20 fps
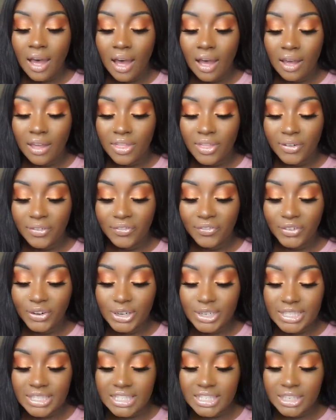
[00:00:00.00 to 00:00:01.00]
the
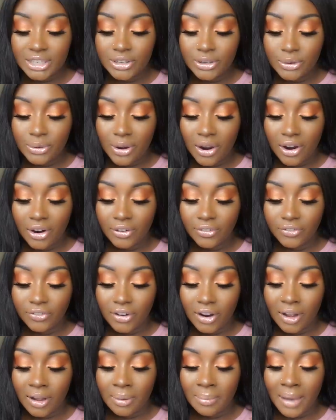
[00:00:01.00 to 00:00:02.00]
first two are
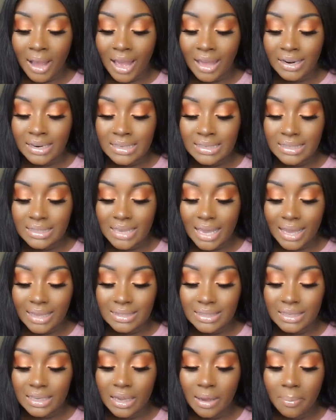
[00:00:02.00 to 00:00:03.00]
from
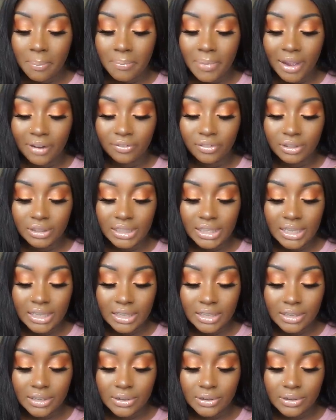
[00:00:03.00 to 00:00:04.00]
Anastasia Beverly
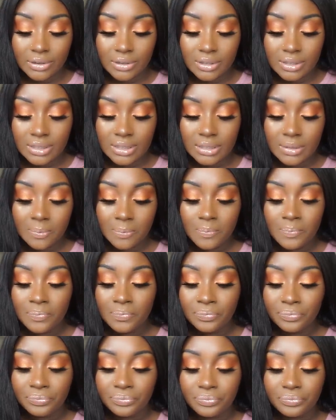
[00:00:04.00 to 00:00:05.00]
Hills.
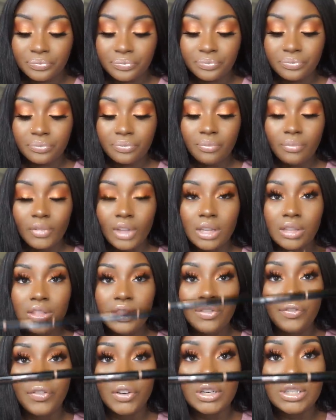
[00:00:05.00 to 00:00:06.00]

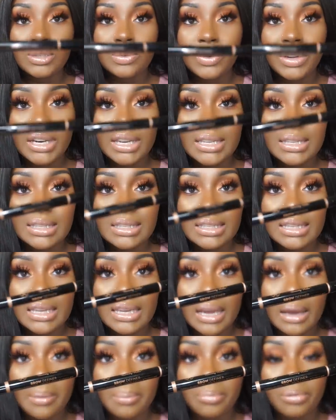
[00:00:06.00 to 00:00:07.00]
The first one is
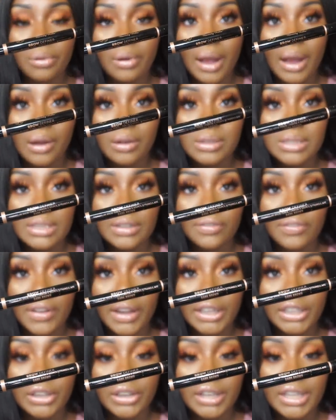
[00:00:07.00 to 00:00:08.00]
the Brow
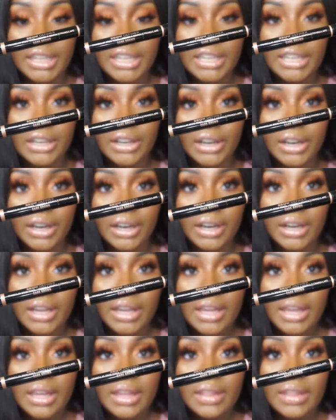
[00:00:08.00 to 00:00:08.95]
Definer here.